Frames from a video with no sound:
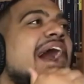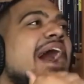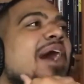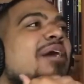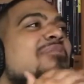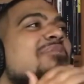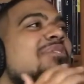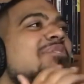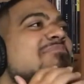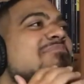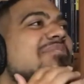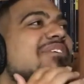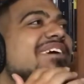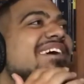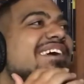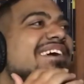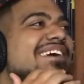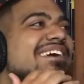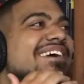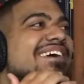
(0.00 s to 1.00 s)
I would
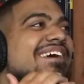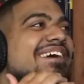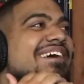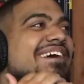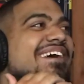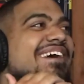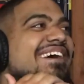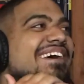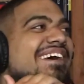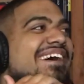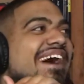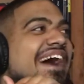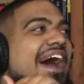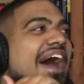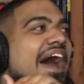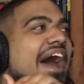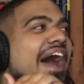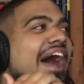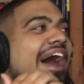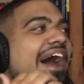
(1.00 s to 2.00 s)
bring.
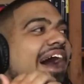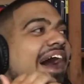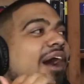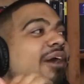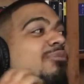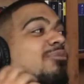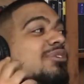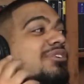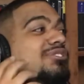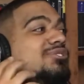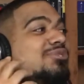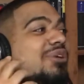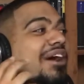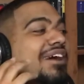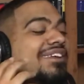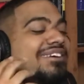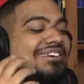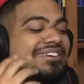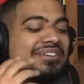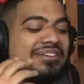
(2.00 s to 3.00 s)
I would
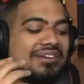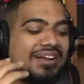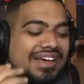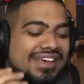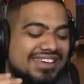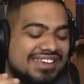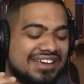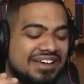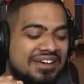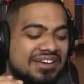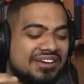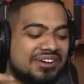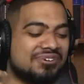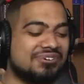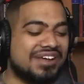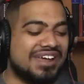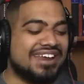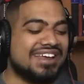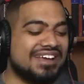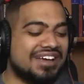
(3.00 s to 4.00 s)
try to like
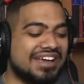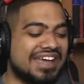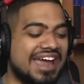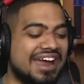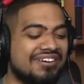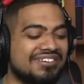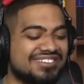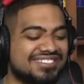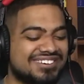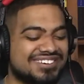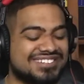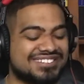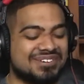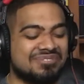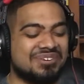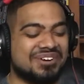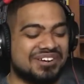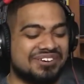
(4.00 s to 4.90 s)
creating a character because I want to